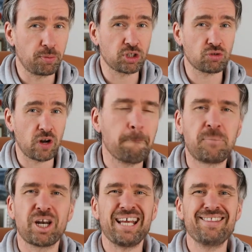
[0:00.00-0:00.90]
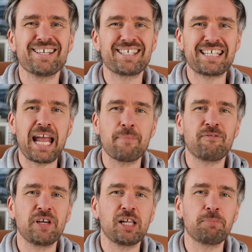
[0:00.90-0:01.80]
strength. But in the same
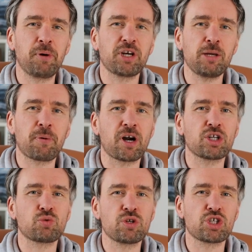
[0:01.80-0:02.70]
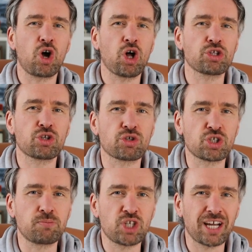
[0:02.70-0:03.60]
film, Bucky Barnes was also
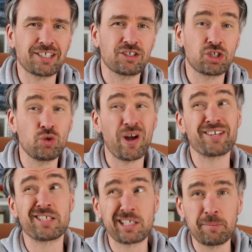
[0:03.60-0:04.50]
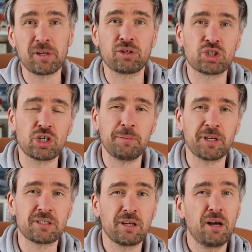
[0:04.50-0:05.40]
subjected to a similar
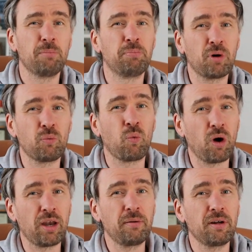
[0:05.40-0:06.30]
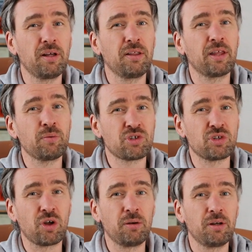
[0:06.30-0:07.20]
treatment, but one that was
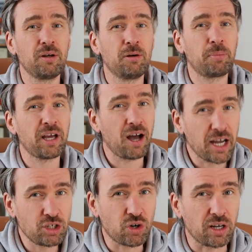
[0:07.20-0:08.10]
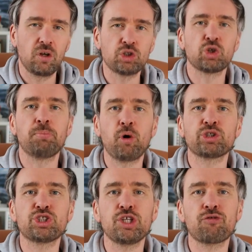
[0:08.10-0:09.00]
done by Hydra. So both
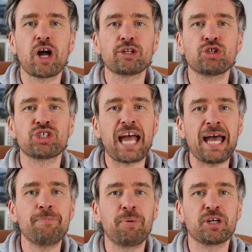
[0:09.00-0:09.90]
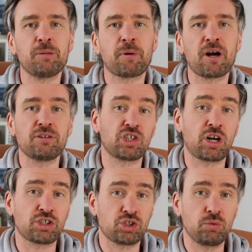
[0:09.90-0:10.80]
Steve Rogers and Bucky Barnes
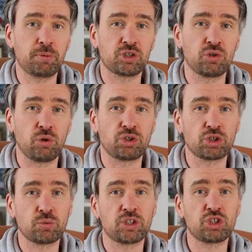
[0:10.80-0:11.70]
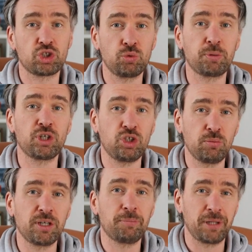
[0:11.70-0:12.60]
are super soldiers with
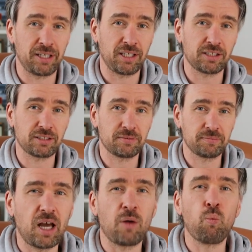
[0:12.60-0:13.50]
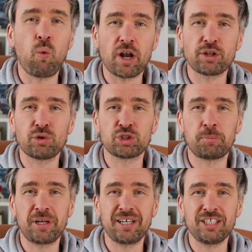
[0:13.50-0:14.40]
superhuman abilities. And one of those
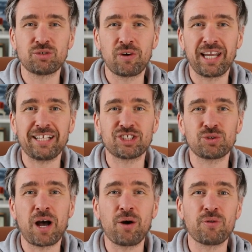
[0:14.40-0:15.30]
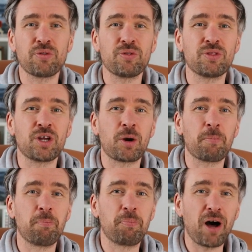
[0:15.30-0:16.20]
abilities relates to how their
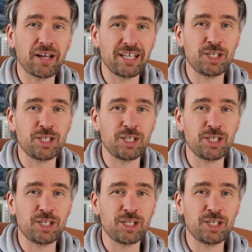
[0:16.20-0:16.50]
bodies